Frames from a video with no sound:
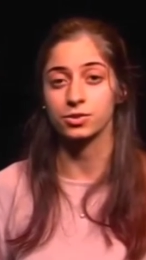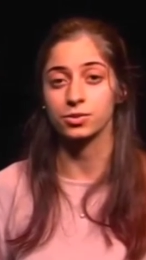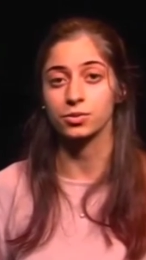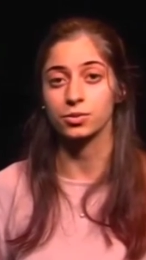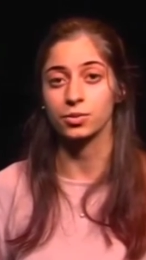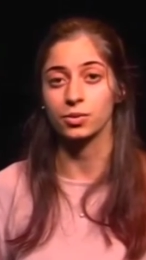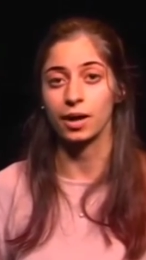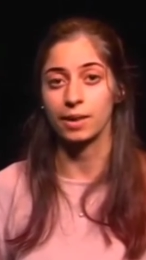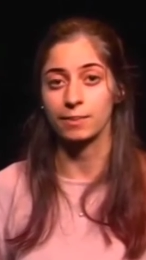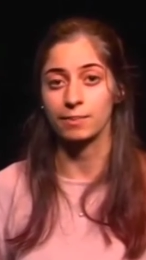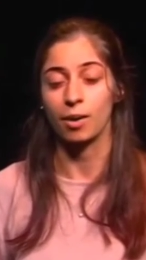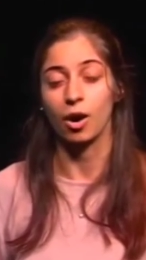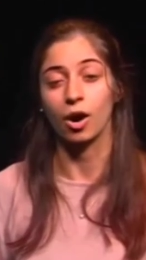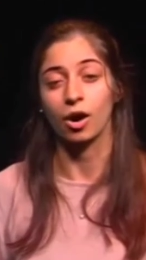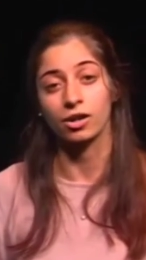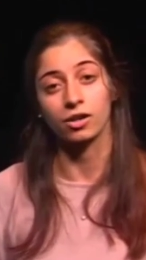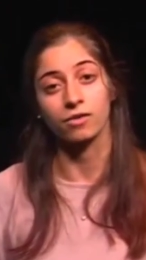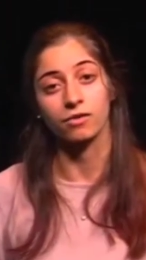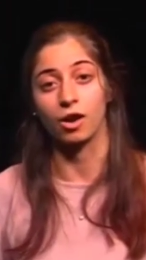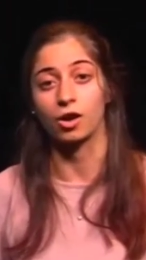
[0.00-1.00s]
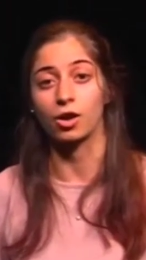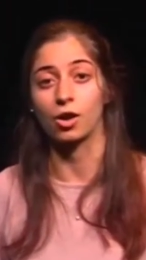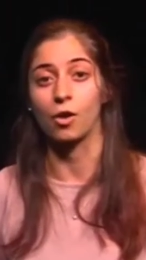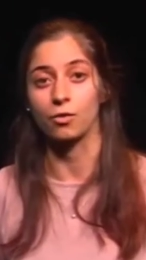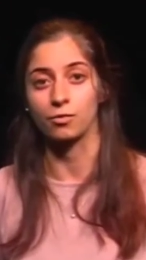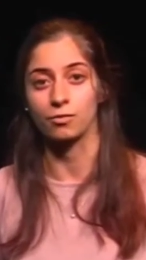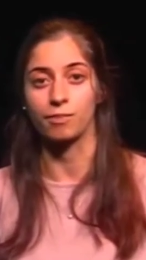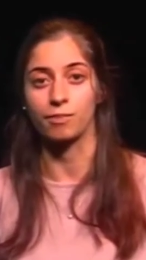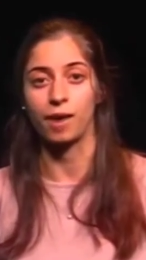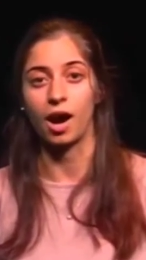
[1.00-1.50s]
We can't have that
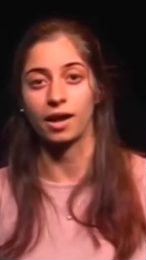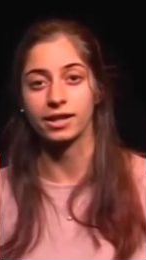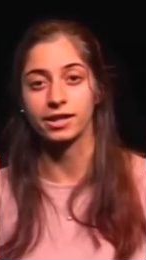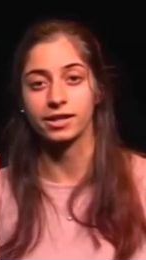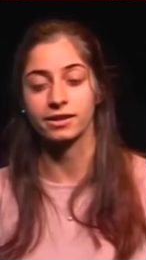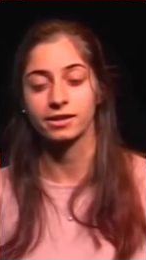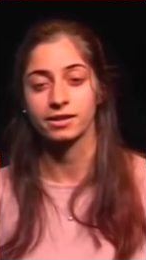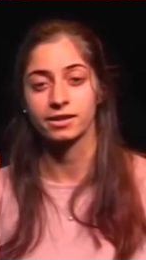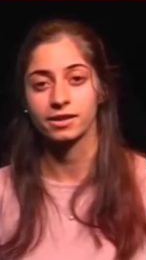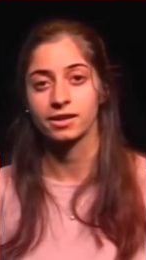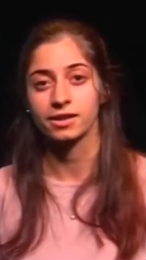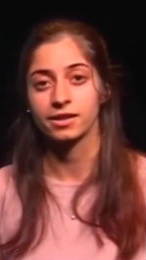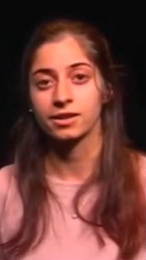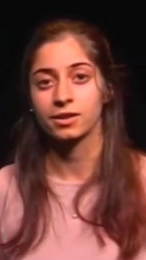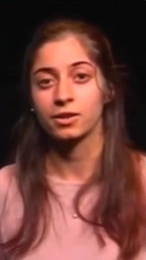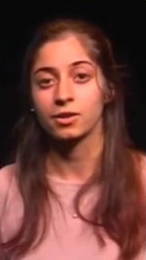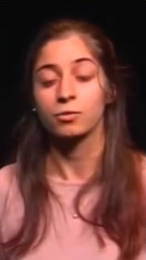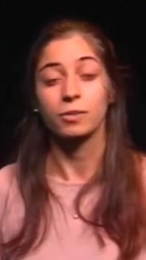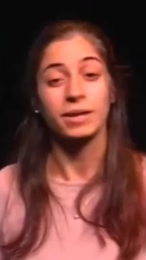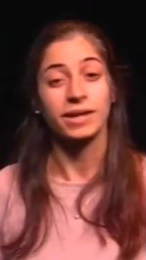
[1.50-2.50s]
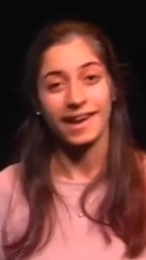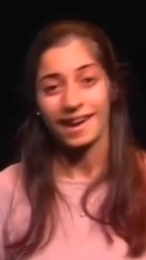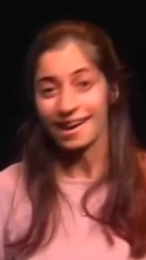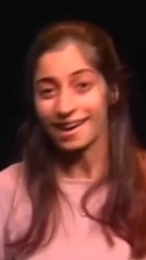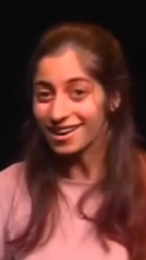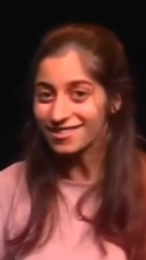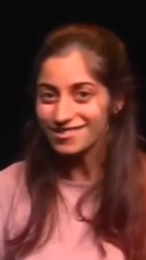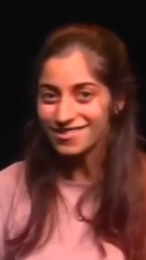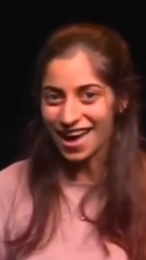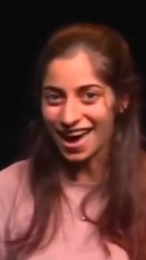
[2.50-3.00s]
happen. That would be really dangerous for
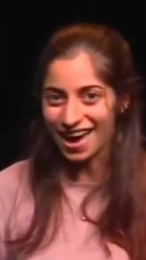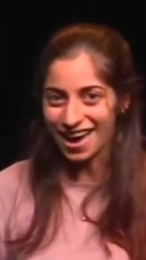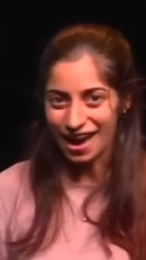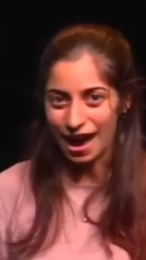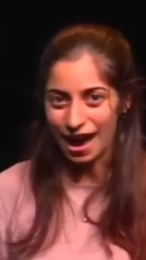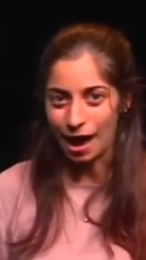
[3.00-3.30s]
us.